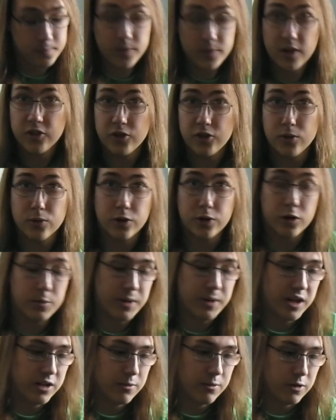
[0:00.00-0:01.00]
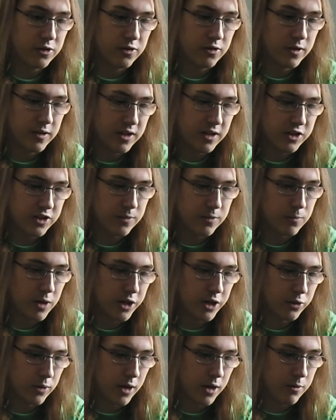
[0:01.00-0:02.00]
So Kirby Anniversary Edition, why
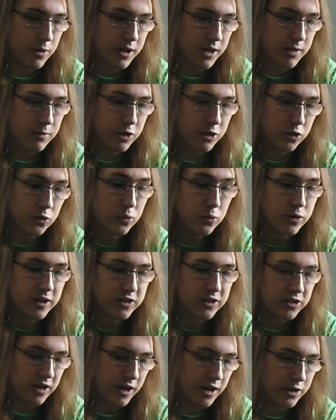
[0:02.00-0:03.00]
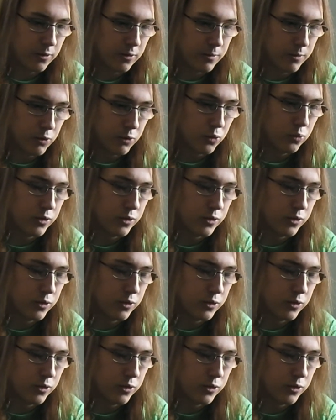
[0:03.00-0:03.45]
do I even do this kind of review?